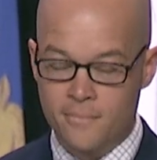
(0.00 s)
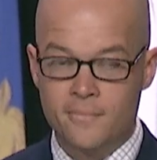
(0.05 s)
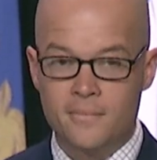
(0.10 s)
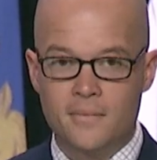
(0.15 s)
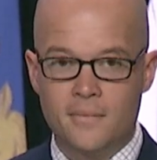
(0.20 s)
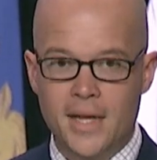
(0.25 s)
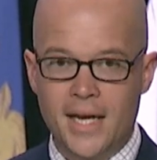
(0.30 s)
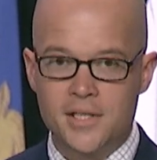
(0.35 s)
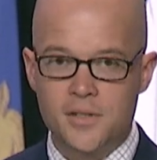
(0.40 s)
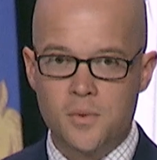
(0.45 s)

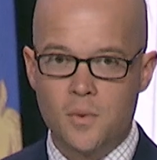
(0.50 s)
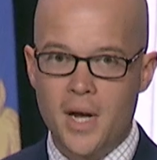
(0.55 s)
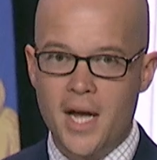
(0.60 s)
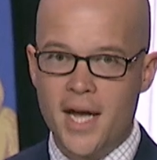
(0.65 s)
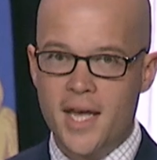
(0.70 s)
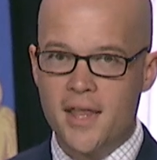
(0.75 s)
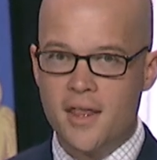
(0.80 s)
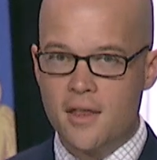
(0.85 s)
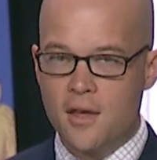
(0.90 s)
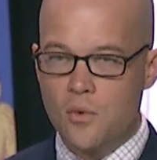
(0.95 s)
That's
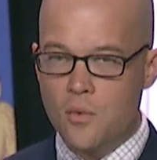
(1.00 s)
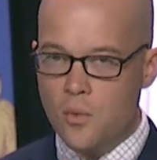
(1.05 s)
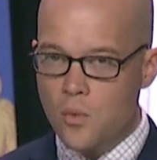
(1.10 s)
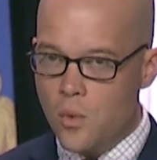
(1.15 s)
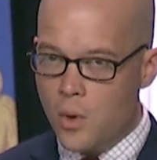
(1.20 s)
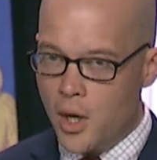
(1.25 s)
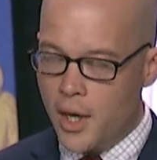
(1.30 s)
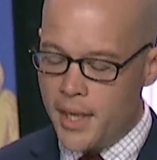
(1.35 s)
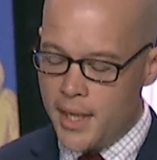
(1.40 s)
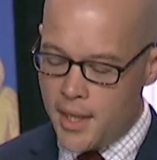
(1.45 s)
why the
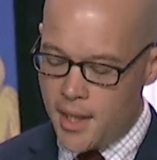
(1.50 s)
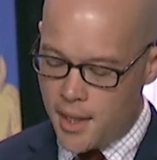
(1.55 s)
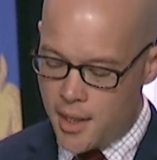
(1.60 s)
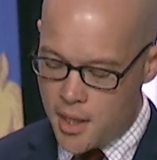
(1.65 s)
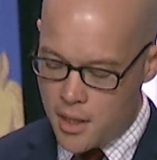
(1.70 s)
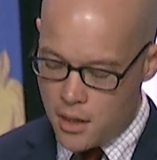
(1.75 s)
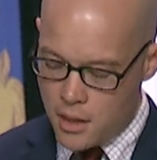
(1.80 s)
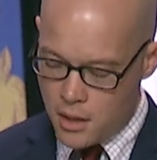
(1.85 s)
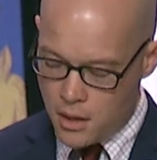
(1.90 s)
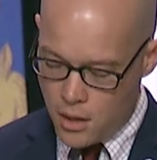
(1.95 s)
one
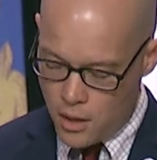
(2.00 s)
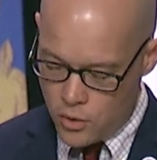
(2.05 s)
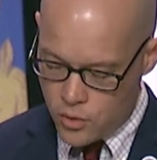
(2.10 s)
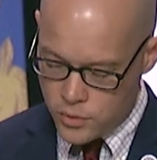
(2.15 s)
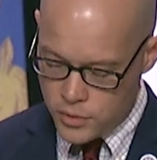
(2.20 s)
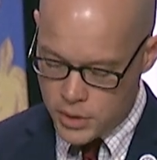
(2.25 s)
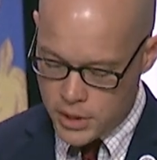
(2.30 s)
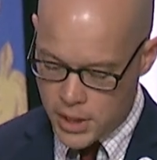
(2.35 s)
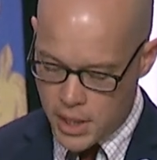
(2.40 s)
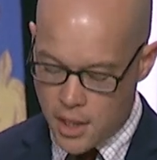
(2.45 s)
and
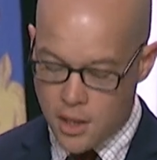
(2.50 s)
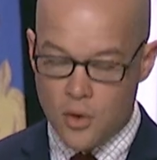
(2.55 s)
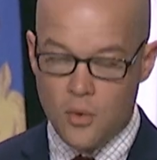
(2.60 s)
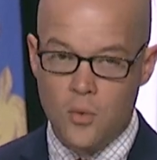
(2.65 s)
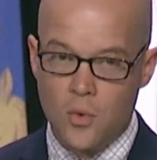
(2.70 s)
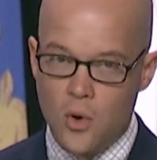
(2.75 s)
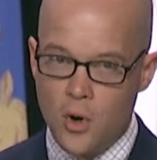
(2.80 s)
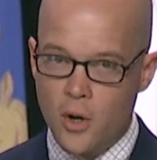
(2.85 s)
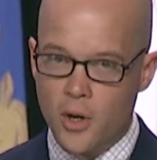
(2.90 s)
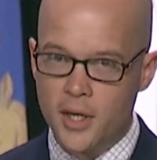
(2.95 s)
only
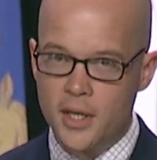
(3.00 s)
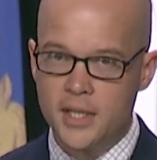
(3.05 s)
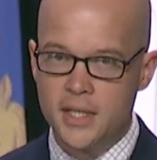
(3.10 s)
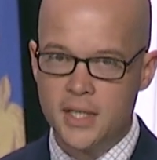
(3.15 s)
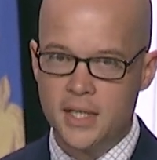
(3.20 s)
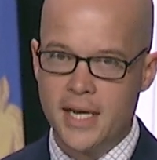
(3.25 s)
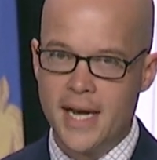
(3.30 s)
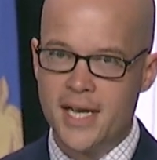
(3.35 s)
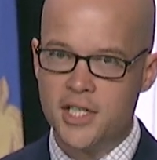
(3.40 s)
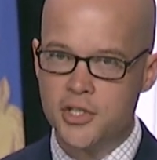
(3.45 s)
award the
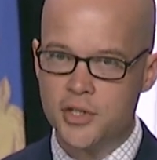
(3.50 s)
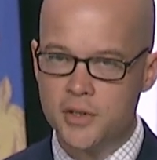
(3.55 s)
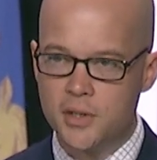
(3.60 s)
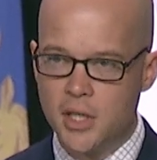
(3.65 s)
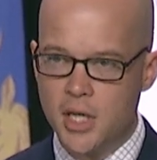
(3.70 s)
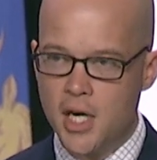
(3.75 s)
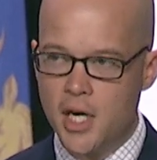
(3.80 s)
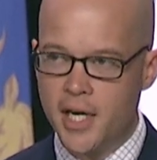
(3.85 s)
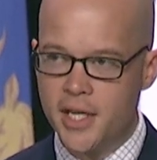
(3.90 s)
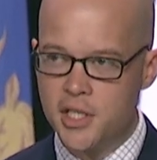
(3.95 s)
National
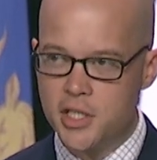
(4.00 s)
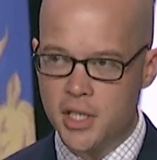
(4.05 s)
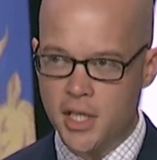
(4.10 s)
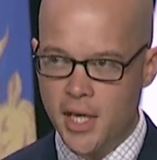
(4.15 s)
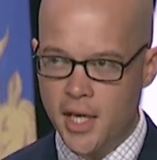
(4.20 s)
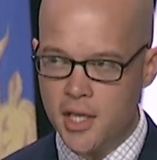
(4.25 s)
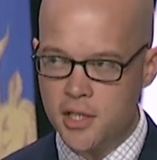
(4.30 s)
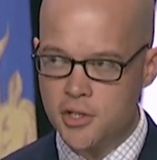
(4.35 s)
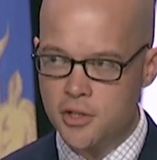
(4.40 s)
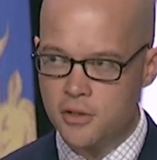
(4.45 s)
Guard
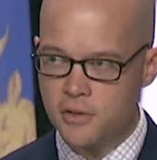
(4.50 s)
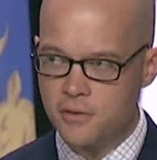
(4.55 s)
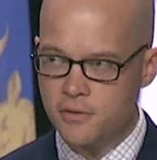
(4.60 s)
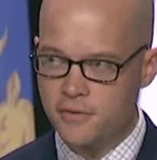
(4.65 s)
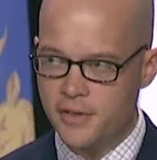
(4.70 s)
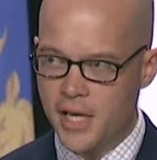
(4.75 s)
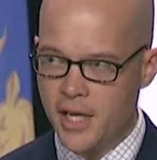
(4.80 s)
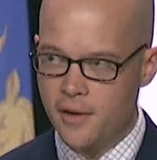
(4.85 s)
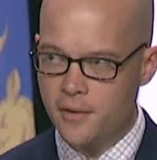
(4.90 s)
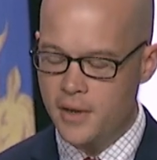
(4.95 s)
Educational
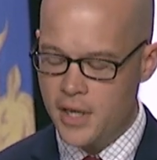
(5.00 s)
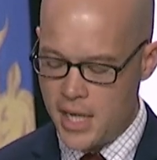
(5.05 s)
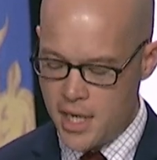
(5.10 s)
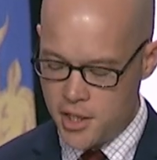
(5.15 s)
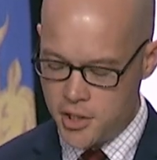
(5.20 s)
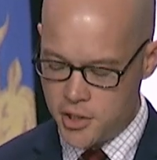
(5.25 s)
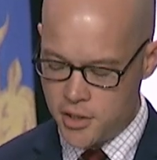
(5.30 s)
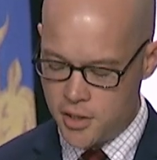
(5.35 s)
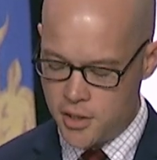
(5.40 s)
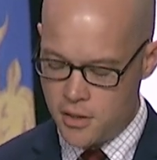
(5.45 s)

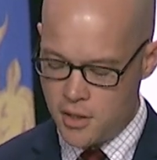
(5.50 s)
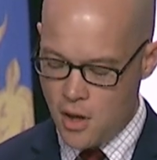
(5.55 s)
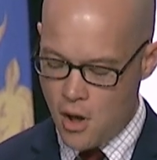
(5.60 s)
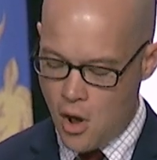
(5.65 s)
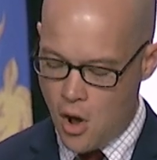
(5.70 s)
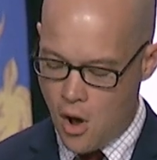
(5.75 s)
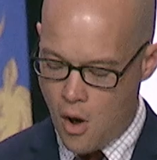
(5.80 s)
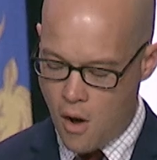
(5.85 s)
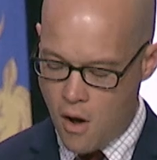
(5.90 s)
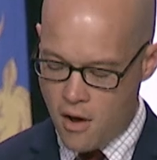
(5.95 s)
Foundation
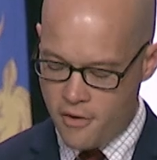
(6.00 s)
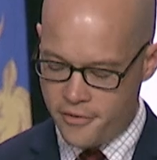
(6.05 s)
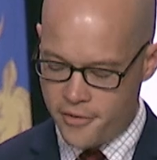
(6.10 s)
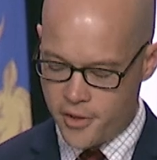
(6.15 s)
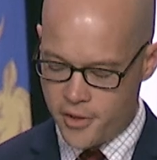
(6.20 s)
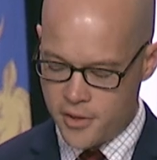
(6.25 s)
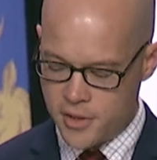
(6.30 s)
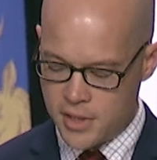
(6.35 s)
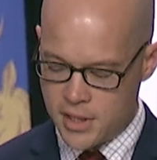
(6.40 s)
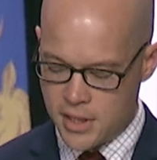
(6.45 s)

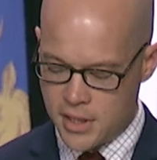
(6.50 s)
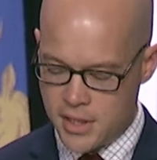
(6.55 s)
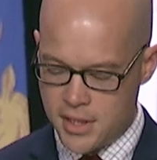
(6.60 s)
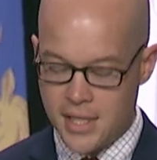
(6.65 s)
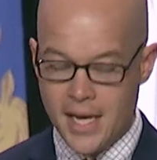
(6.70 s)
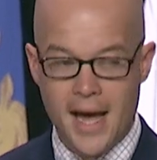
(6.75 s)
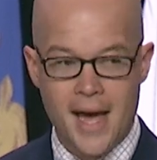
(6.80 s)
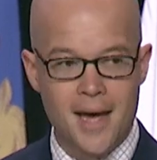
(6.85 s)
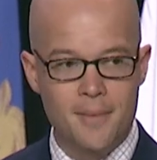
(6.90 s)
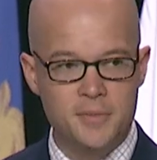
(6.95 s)
offers is
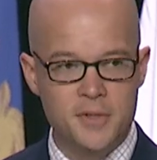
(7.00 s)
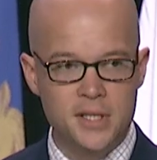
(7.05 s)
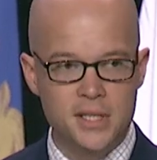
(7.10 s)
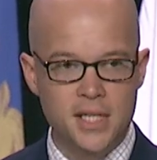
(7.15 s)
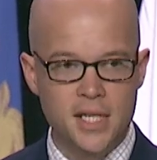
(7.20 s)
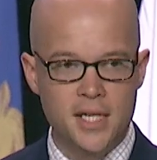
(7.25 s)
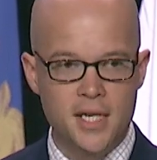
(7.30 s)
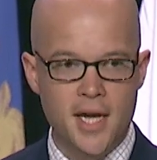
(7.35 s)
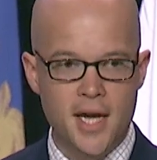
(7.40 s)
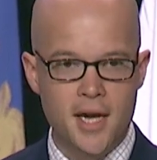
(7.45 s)

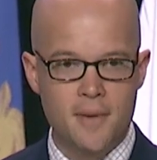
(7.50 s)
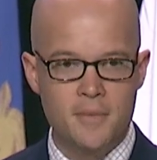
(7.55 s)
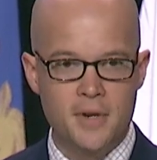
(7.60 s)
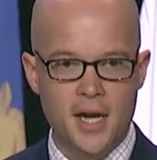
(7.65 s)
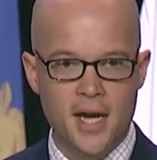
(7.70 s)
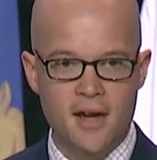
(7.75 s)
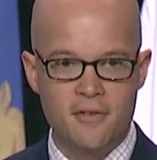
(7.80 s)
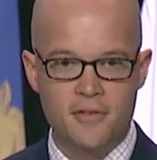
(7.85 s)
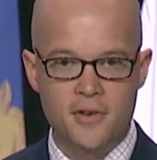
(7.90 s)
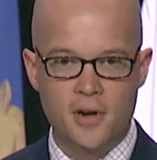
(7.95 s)
aptly named
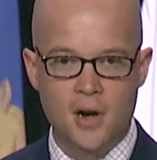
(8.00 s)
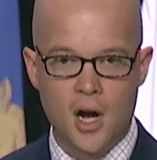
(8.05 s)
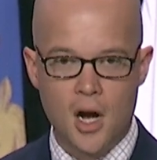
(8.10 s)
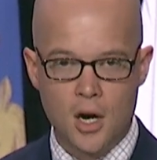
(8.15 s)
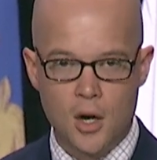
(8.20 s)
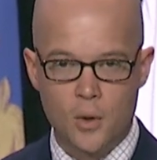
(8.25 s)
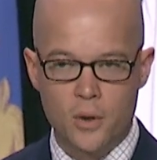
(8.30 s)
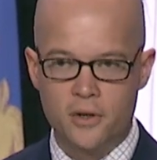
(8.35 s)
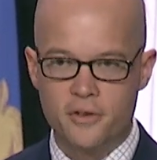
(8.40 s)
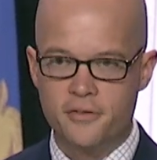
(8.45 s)
after
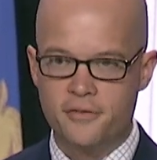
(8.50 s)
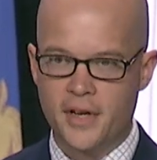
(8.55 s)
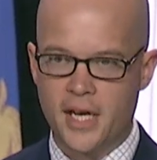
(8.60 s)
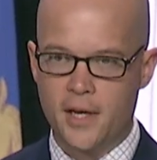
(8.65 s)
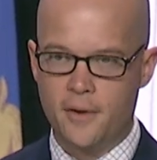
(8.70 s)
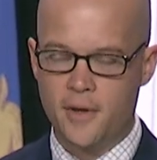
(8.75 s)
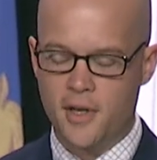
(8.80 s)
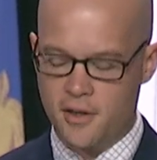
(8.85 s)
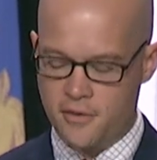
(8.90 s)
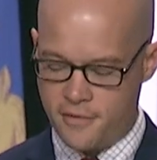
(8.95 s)
our
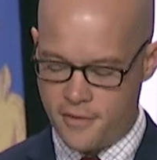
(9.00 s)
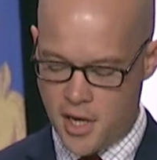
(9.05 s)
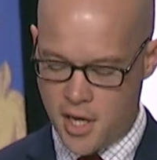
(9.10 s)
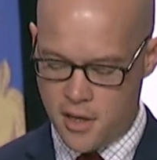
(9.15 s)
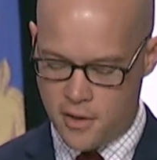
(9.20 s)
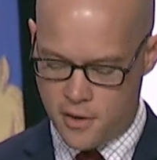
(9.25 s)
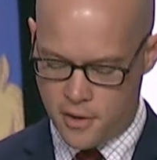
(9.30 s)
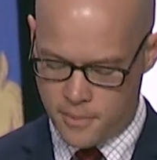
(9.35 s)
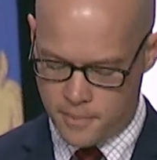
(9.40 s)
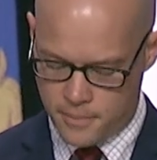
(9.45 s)
founding
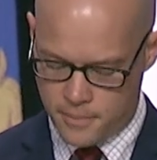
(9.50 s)
father.